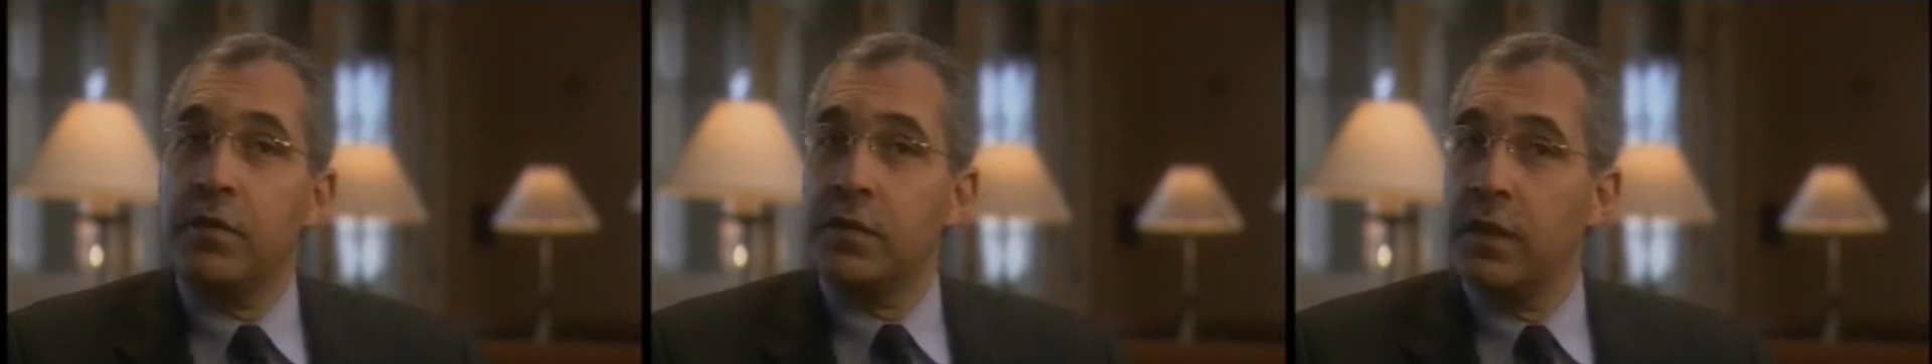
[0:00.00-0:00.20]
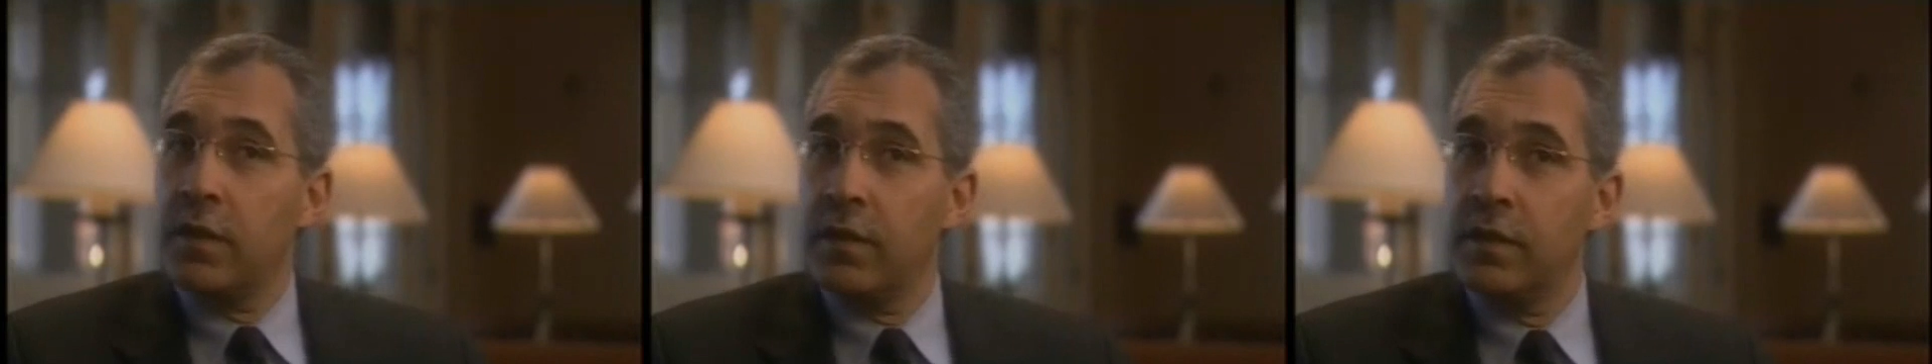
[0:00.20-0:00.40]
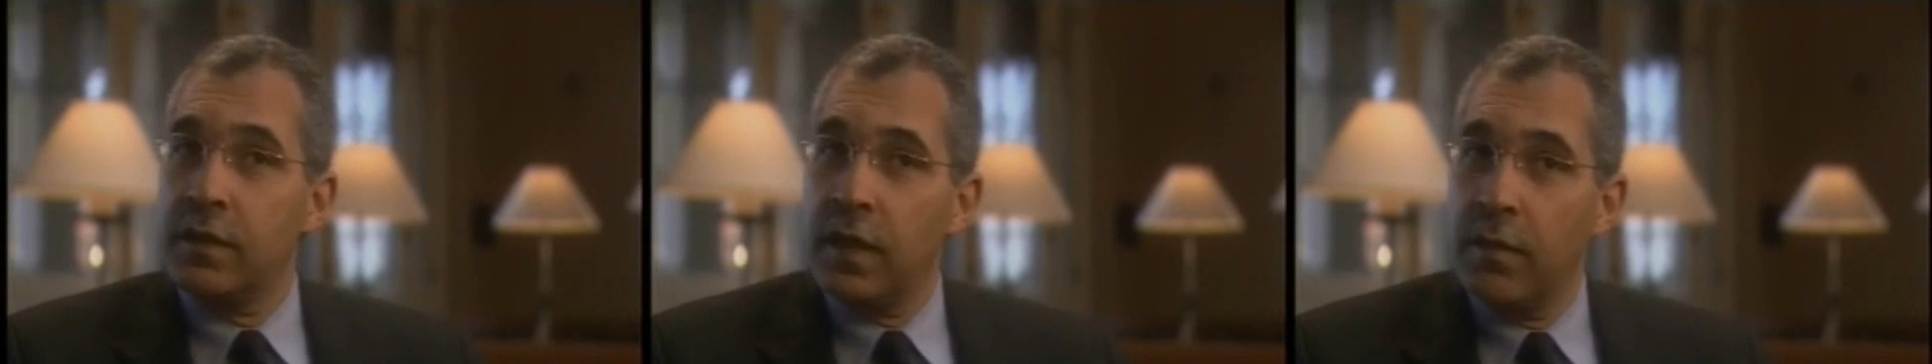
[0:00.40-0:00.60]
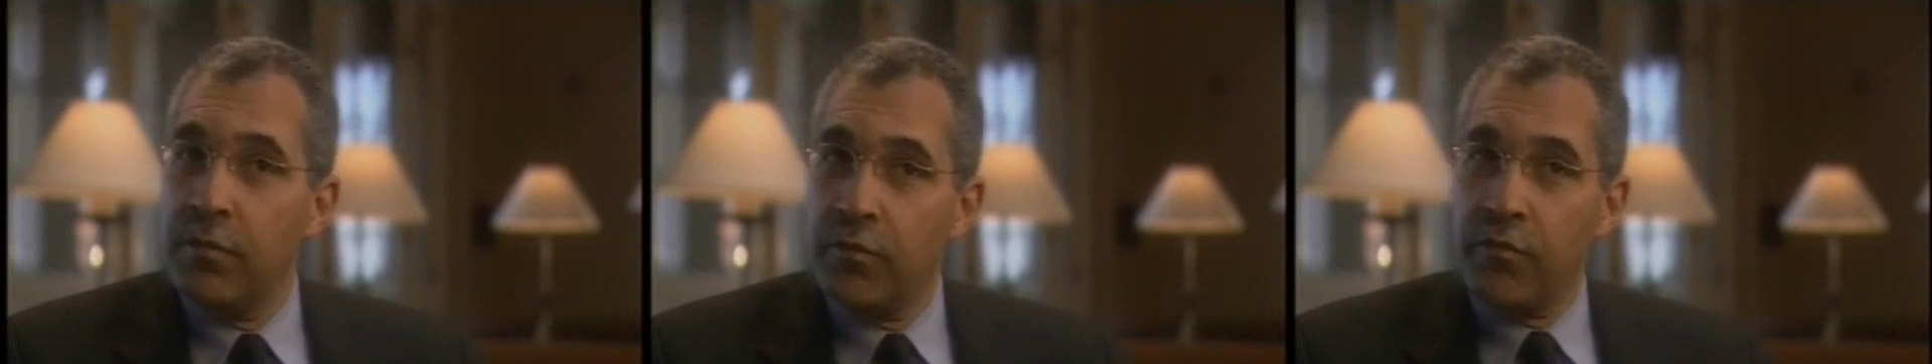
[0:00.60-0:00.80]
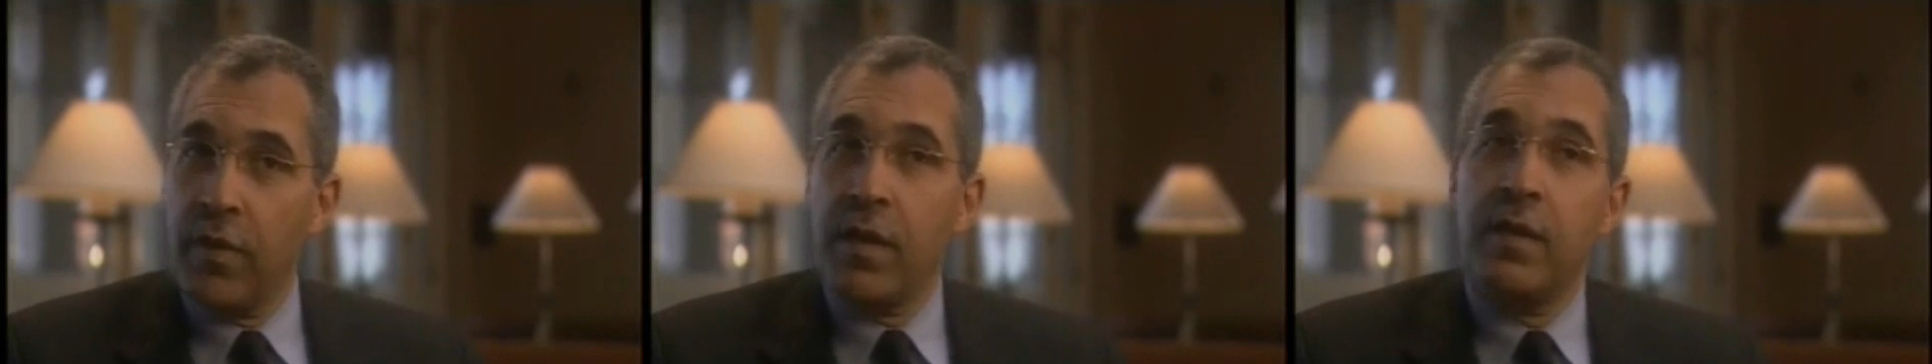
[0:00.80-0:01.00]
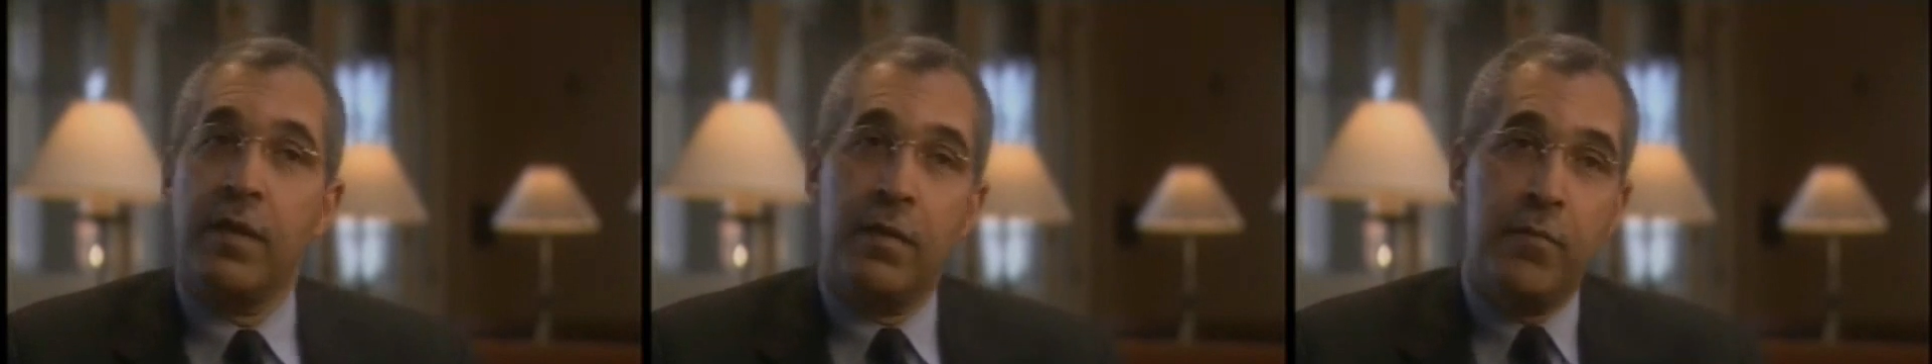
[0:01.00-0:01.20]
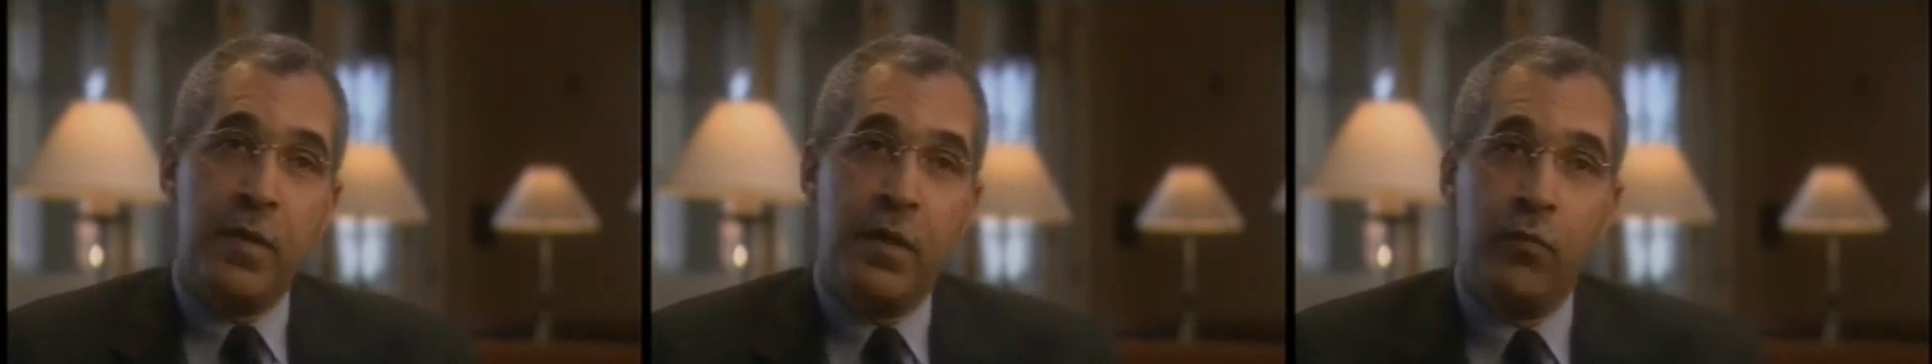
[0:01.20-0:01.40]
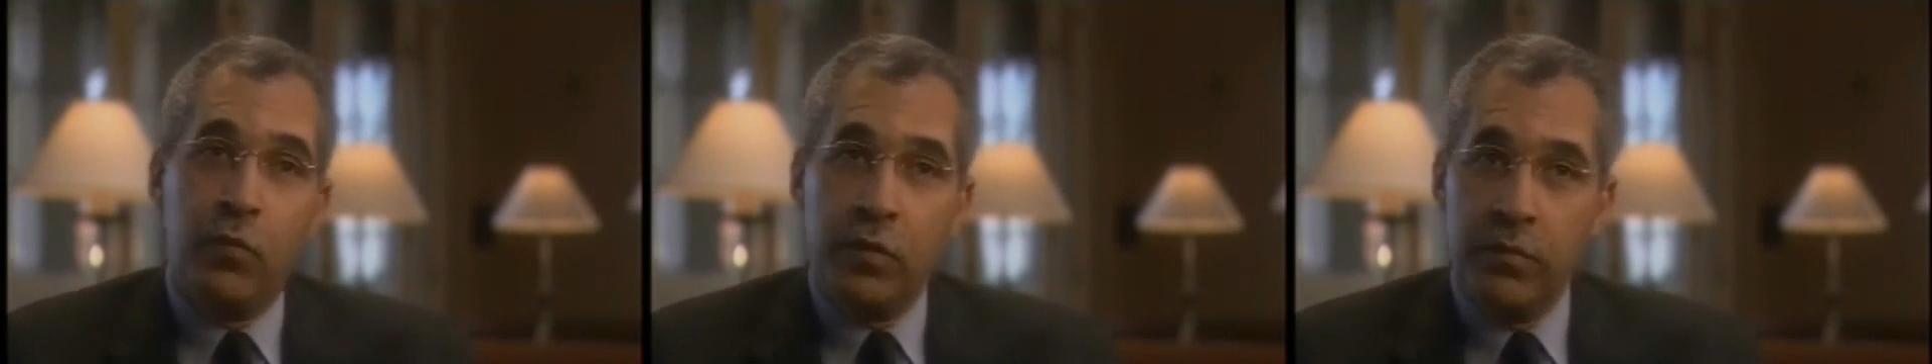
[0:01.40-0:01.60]
under stereotype threat. The
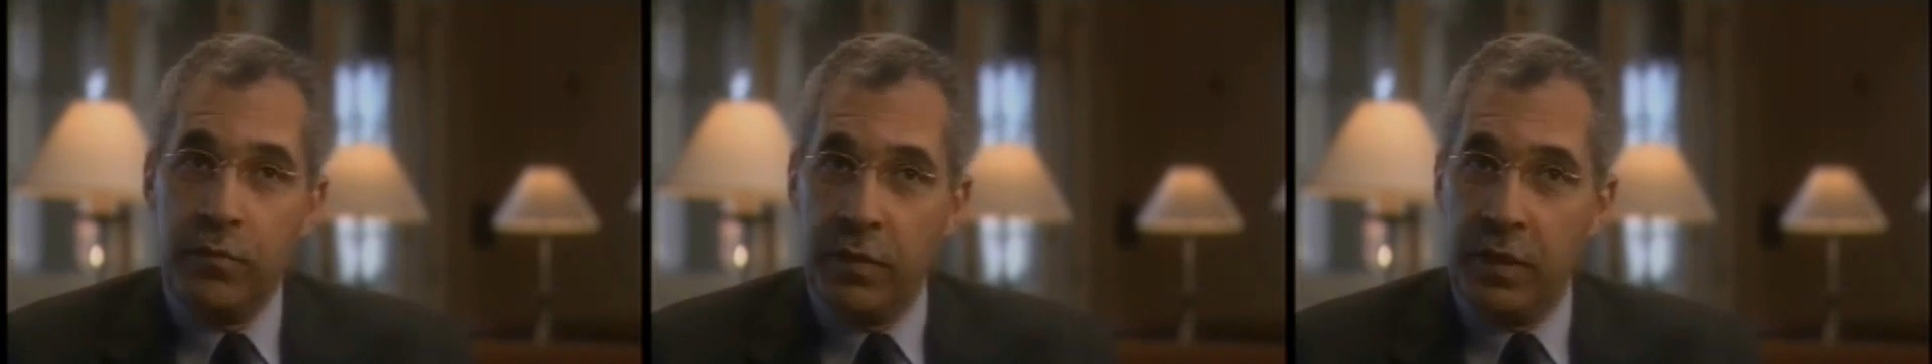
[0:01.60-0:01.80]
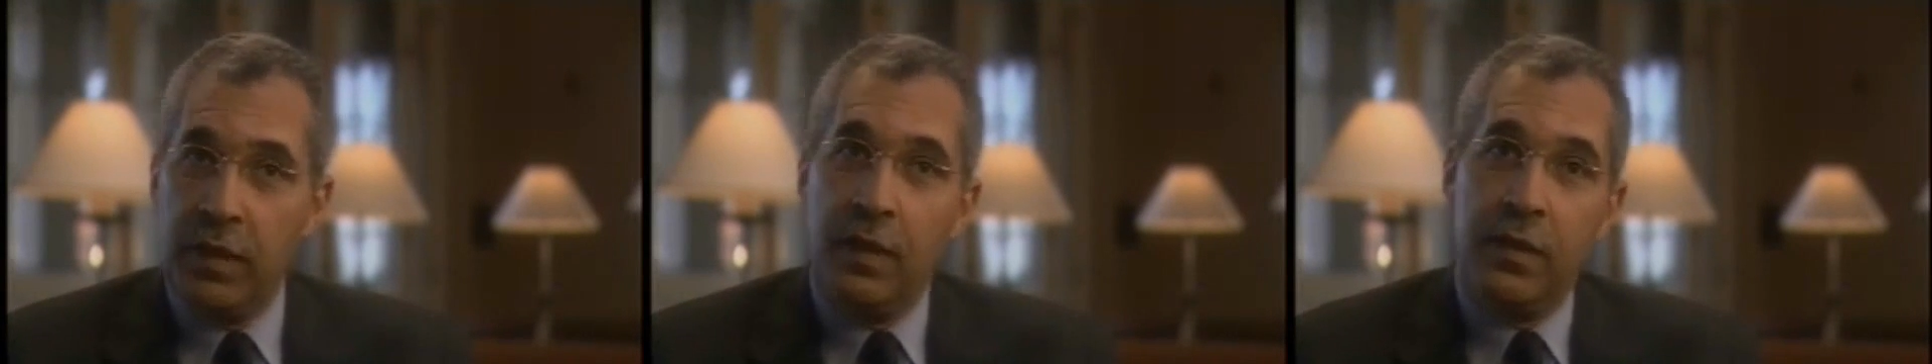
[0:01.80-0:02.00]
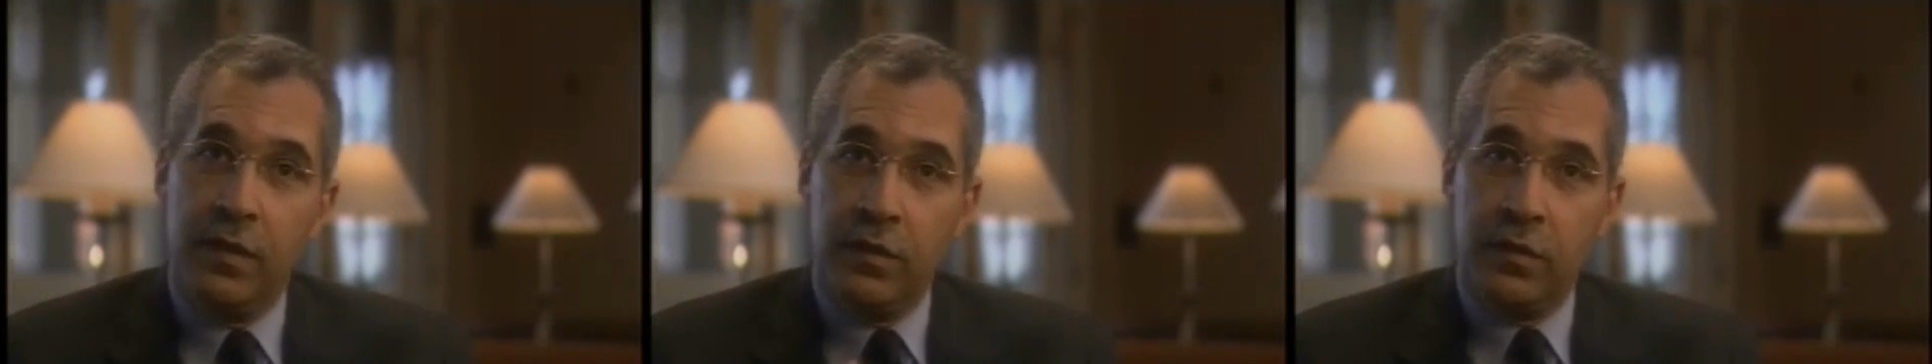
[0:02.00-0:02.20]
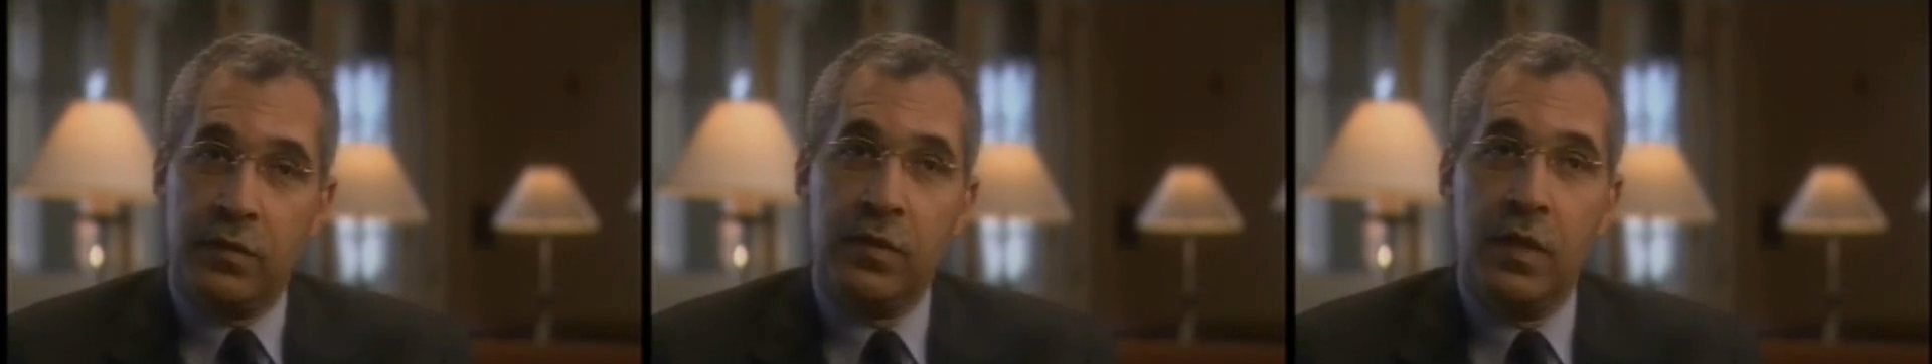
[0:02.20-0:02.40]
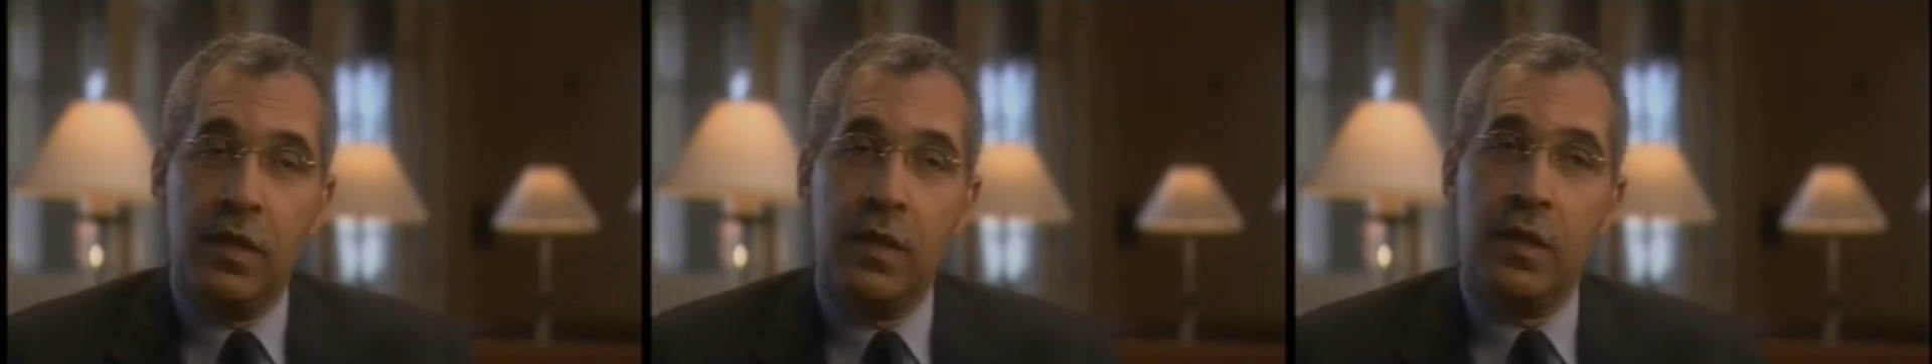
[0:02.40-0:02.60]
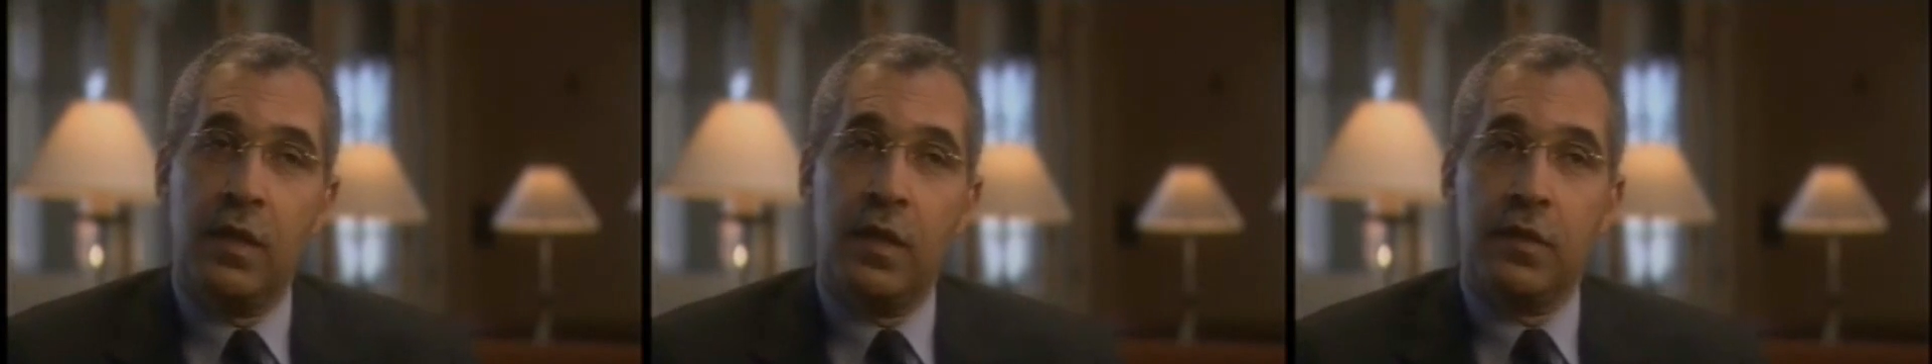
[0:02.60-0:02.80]
men wouldn't be in this